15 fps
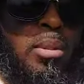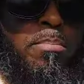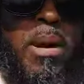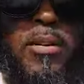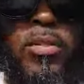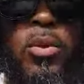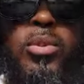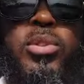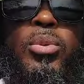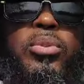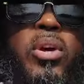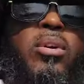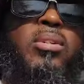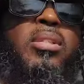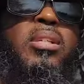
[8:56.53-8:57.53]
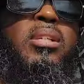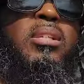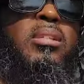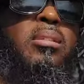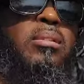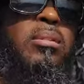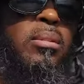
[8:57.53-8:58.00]
Matthew
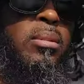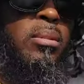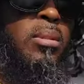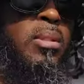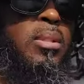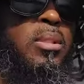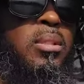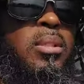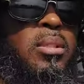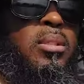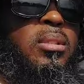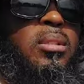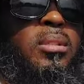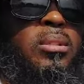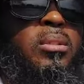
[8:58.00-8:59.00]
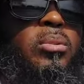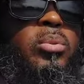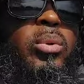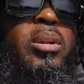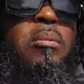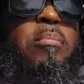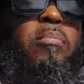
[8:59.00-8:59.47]
2.13.
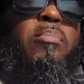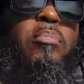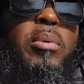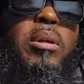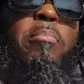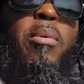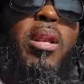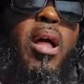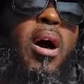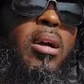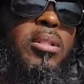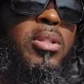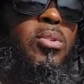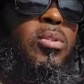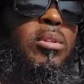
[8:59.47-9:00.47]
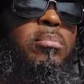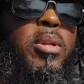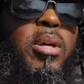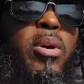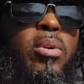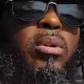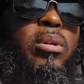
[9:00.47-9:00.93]
When the, when the Malak told him
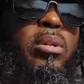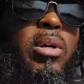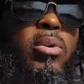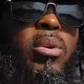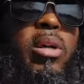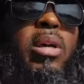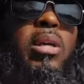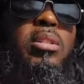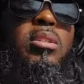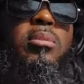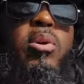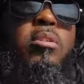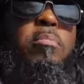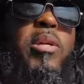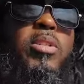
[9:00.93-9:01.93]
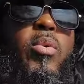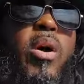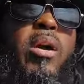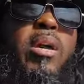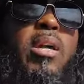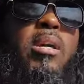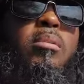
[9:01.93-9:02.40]
to go to go to Egypt, go to
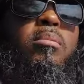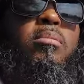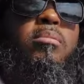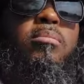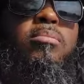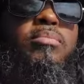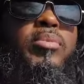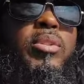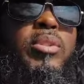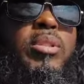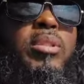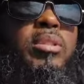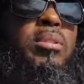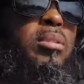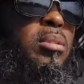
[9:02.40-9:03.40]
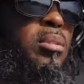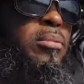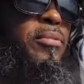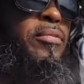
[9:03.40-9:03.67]
Misraim until,